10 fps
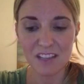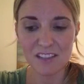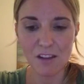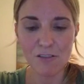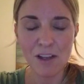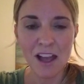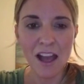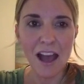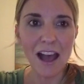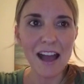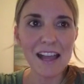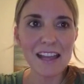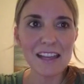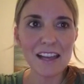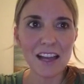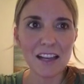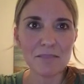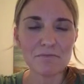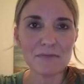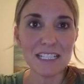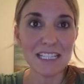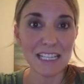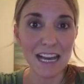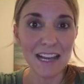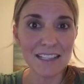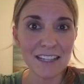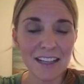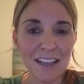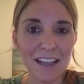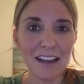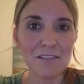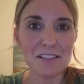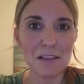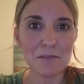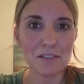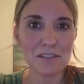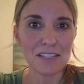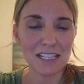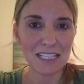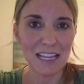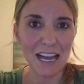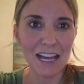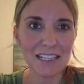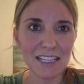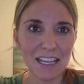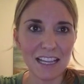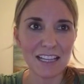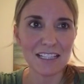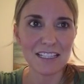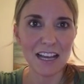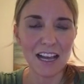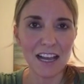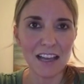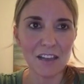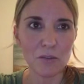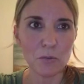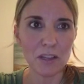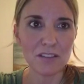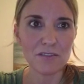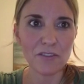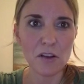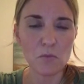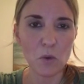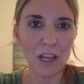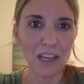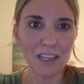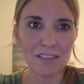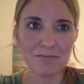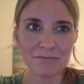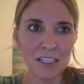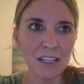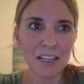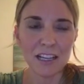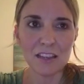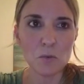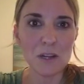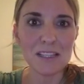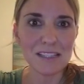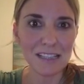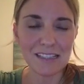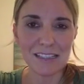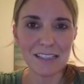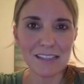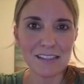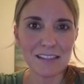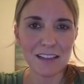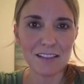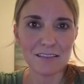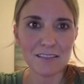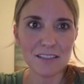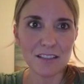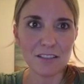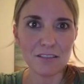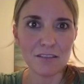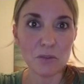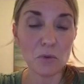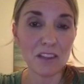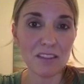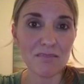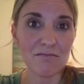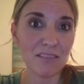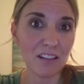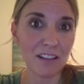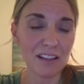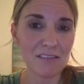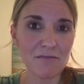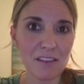So I did that and I was able to stick to that. And I went from weighing in the 160s down to the 130s.